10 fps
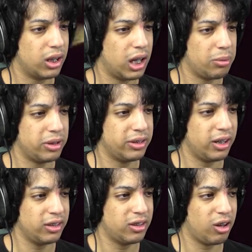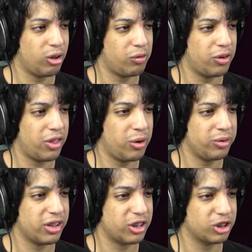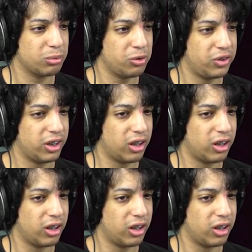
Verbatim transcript: I mean, that doll over there is actually moving a